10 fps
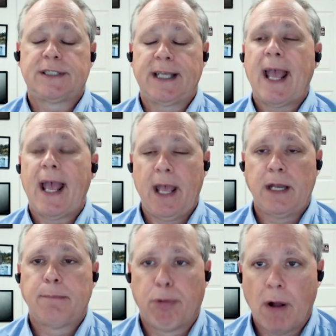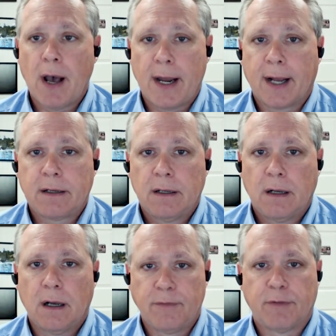is the end product
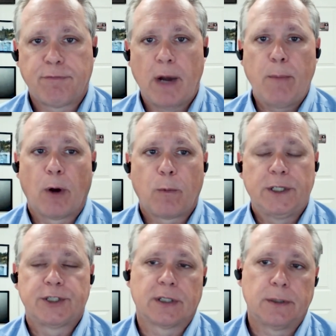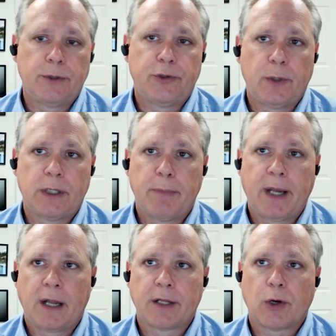of the framework we just alluded to at the
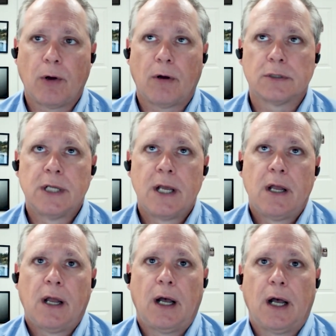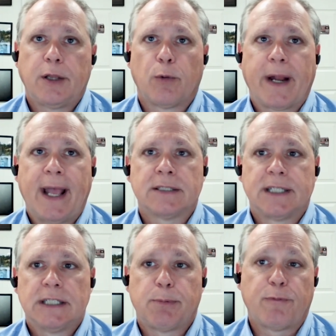beginning of the call. Uh, the
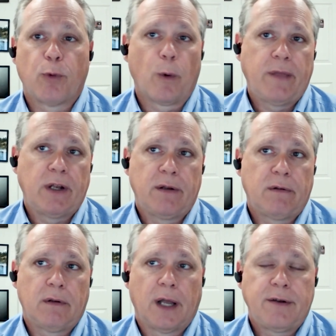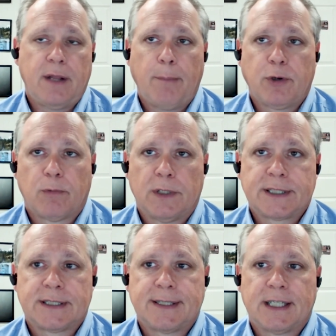reality is, before you even attempt a
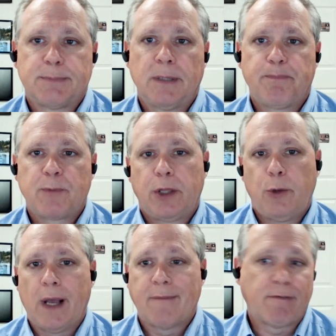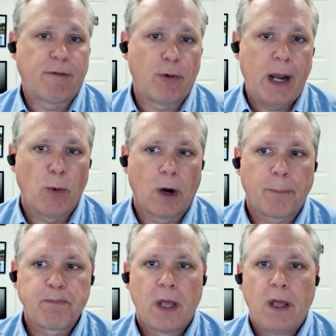risk assessment, you have to have a
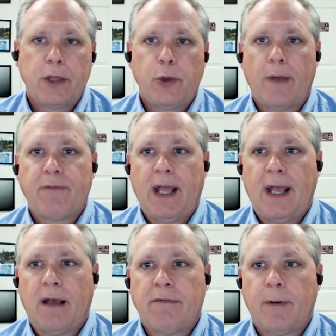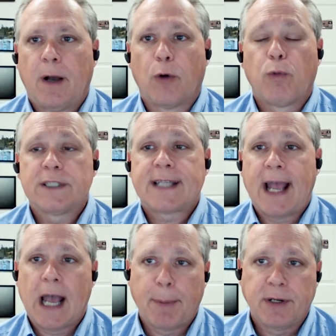framework. You have to have a risk
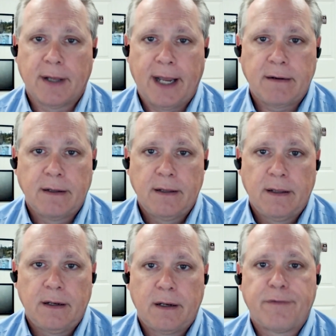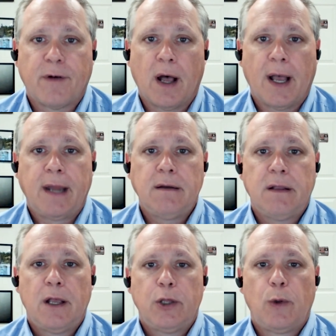appetite
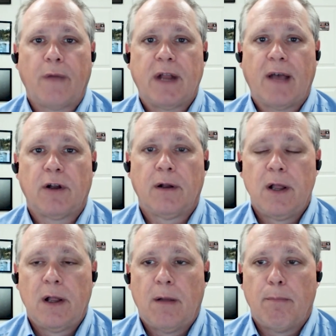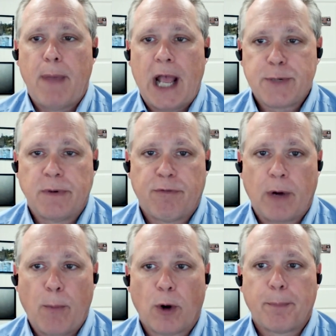defined. You have to have a management
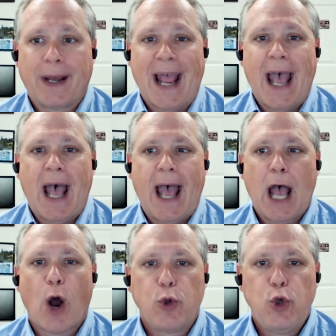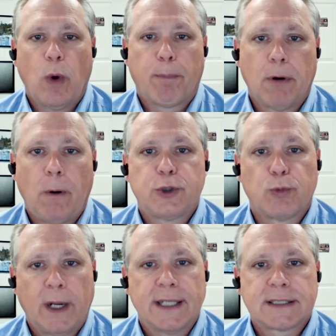framework about how you
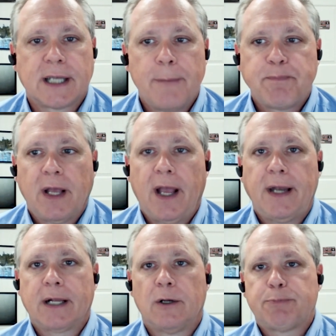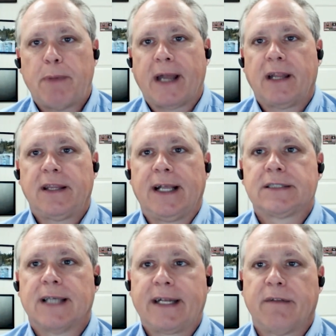approach risk. And it goes back to
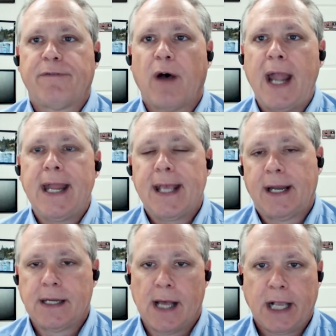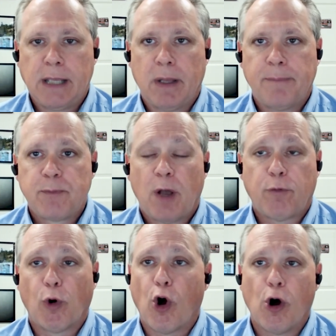things like defining in a document
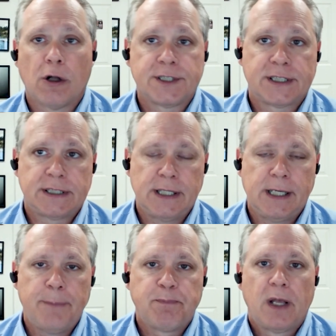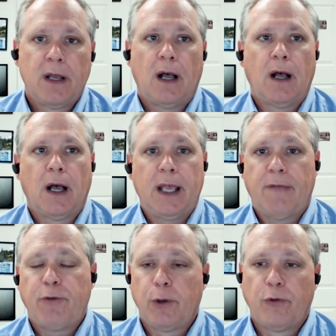for all to see uh,
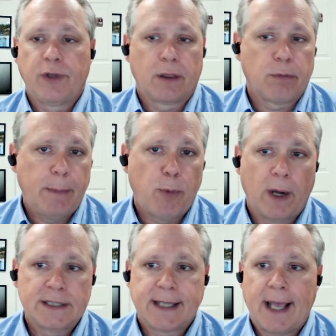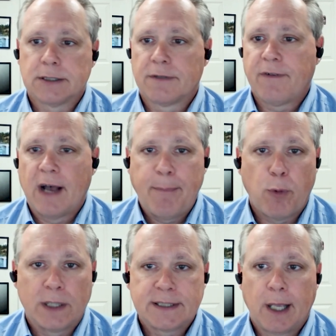if you're using a three point scale or
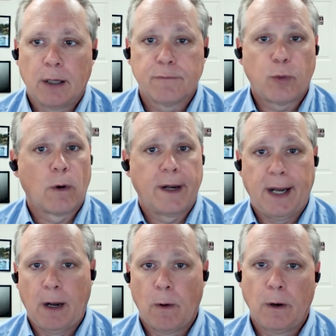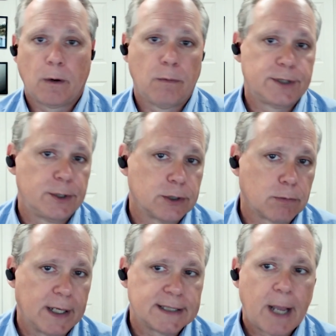five point scale for inherent or
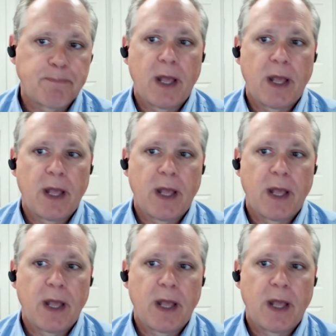residual risk